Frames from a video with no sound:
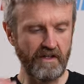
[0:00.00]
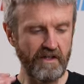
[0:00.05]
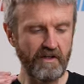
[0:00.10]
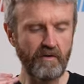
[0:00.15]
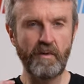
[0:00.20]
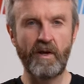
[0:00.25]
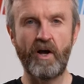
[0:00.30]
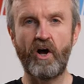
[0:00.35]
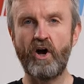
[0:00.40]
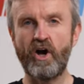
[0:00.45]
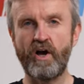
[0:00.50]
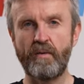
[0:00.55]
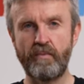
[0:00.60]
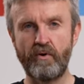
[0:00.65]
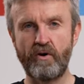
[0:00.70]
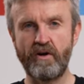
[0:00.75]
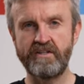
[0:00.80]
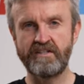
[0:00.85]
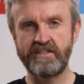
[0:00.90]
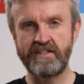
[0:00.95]
a little bit higher
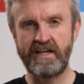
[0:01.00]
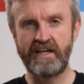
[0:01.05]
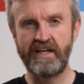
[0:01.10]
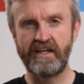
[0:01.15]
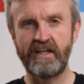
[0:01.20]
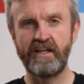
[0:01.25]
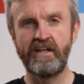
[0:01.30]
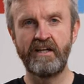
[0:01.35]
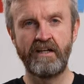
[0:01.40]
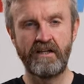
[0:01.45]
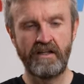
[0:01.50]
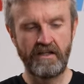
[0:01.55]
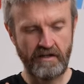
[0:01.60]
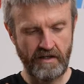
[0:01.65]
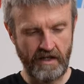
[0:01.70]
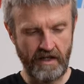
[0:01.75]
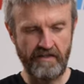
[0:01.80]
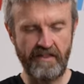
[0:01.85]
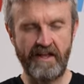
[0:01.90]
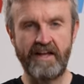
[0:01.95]
price tag,
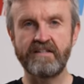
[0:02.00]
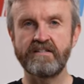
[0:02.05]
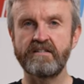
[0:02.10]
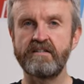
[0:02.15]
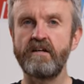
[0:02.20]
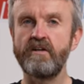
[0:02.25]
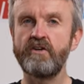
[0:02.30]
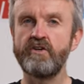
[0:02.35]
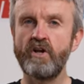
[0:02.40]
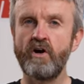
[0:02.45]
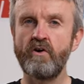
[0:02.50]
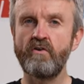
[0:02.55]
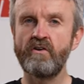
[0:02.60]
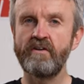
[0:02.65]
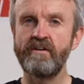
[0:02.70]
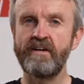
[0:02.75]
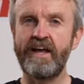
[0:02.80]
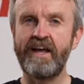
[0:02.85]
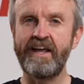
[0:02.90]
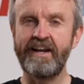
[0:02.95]
and that's the
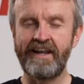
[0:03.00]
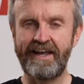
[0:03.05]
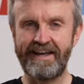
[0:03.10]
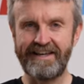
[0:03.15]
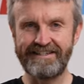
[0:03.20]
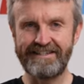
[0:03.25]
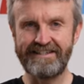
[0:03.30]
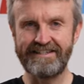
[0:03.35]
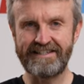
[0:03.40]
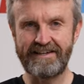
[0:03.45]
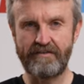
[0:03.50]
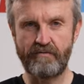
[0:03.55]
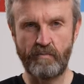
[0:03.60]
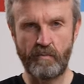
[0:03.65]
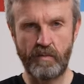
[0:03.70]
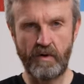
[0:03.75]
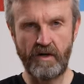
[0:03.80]
Nolan N eighty-seven